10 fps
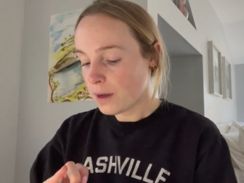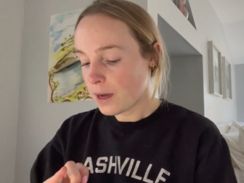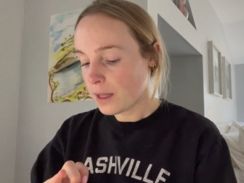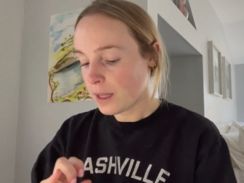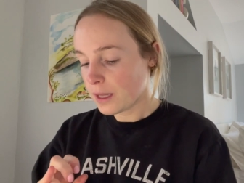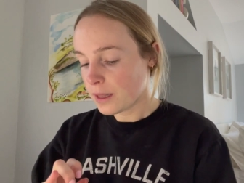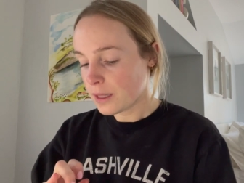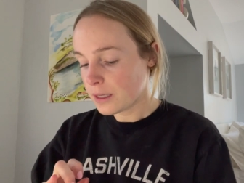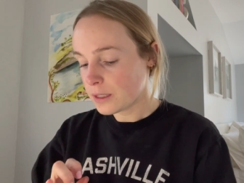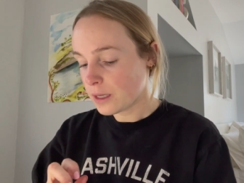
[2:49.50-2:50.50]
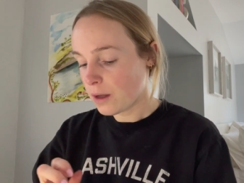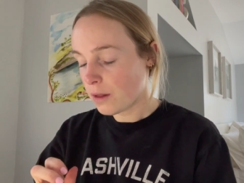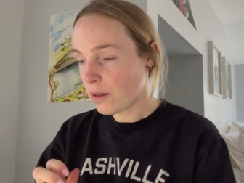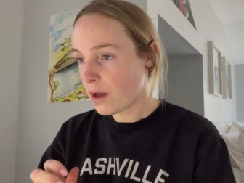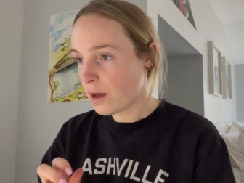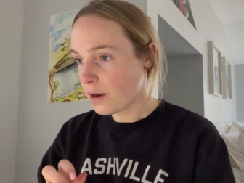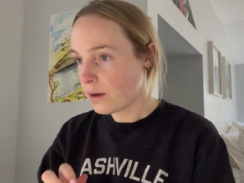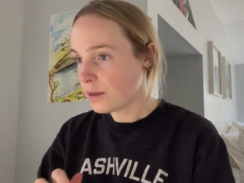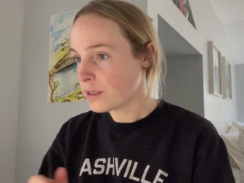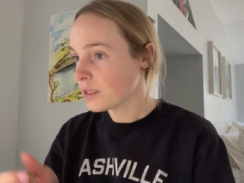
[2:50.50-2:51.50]
I like this a lot.
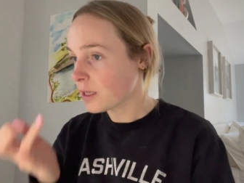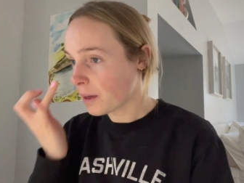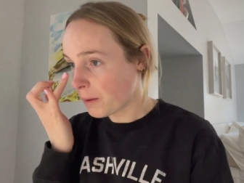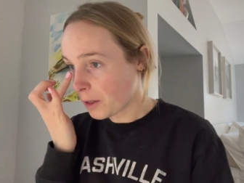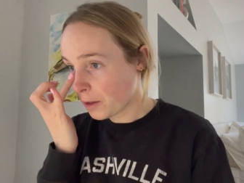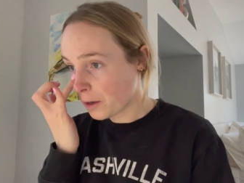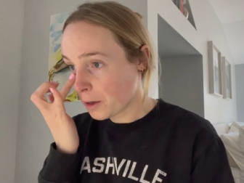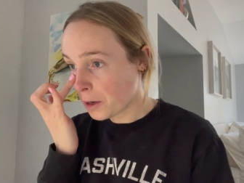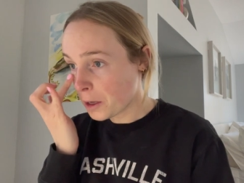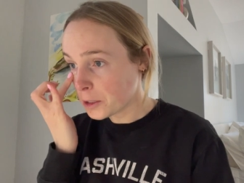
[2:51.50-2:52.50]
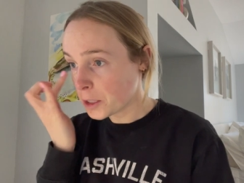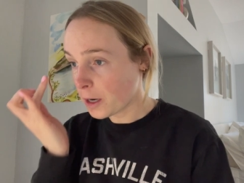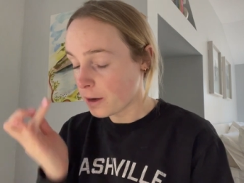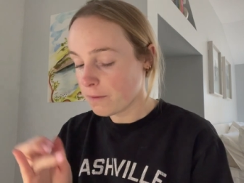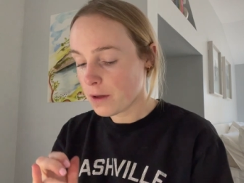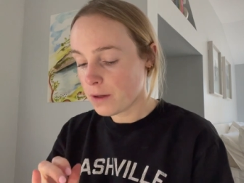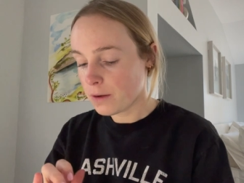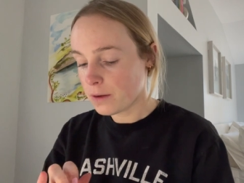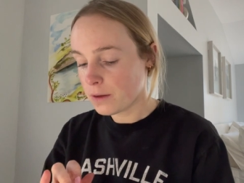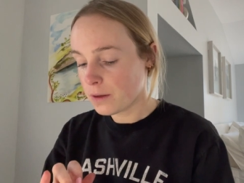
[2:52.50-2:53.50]
This is like my third jar of it,
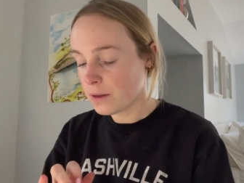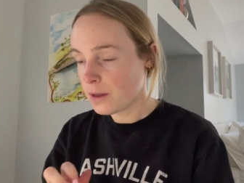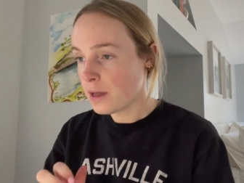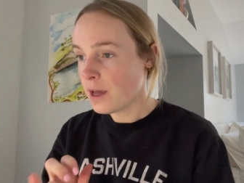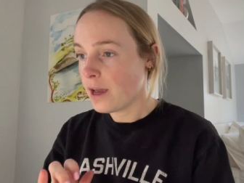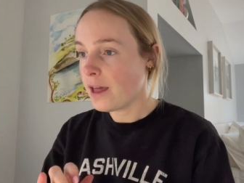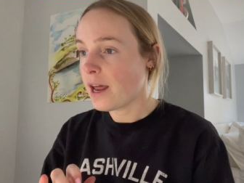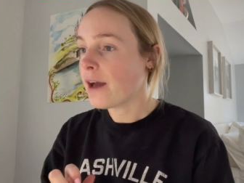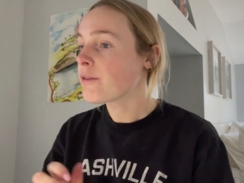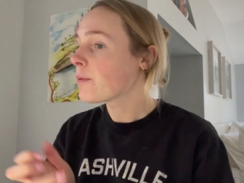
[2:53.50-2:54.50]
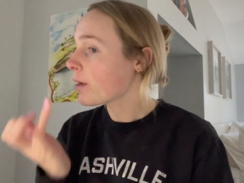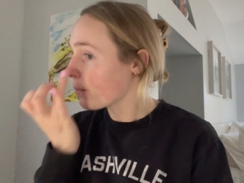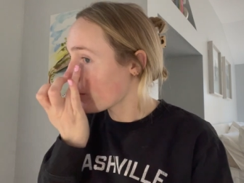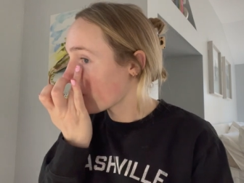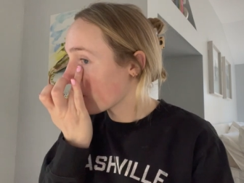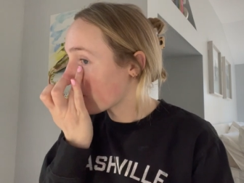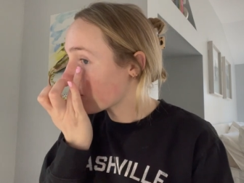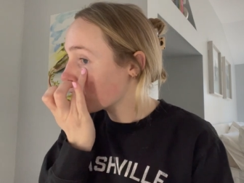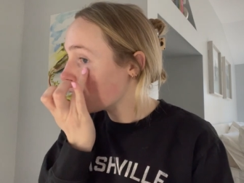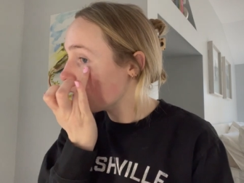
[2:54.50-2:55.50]
and I have to wake up early for
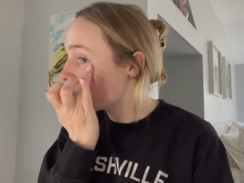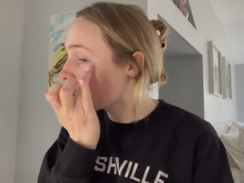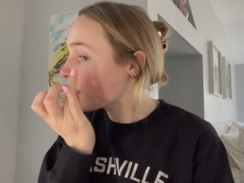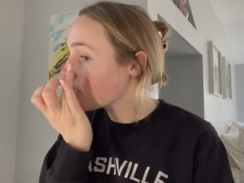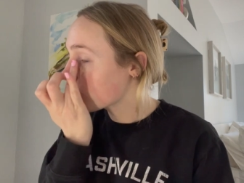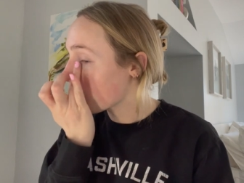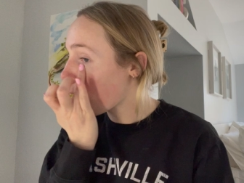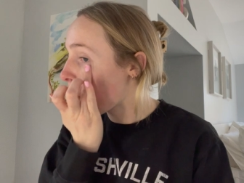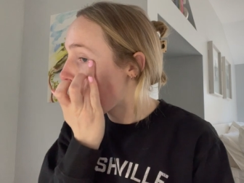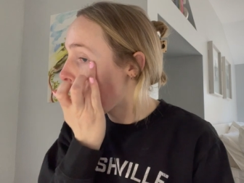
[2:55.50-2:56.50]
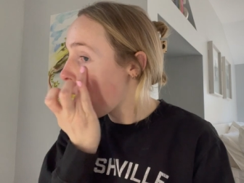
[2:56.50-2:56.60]
teaching, so